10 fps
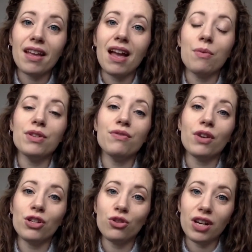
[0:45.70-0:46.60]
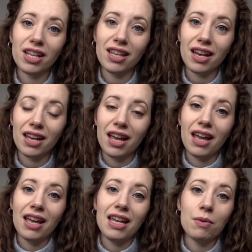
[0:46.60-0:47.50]
I was frustrated that
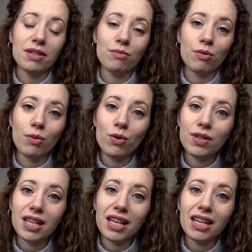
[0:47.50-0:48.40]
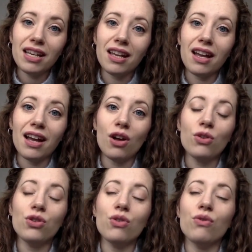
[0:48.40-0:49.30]
he wasn't proposing. I
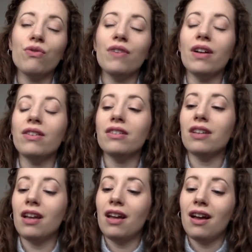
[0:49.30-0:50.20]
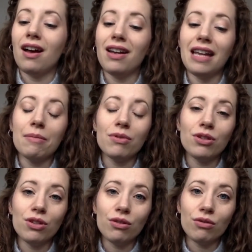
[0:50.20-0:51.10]
also felt unable
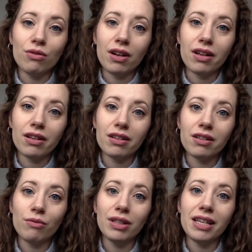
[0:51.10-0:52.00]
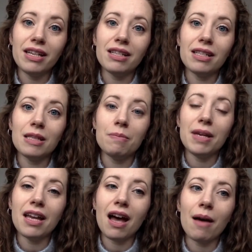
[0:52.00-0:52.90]
to really
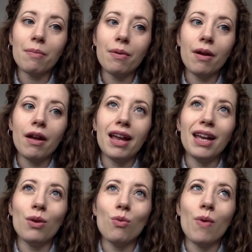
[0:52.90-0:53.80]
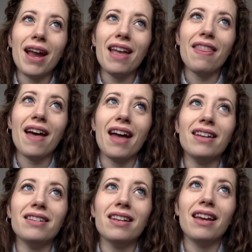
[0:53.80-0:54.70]
speak up in a way
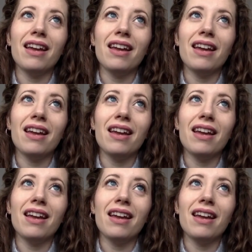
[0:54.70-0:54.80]
that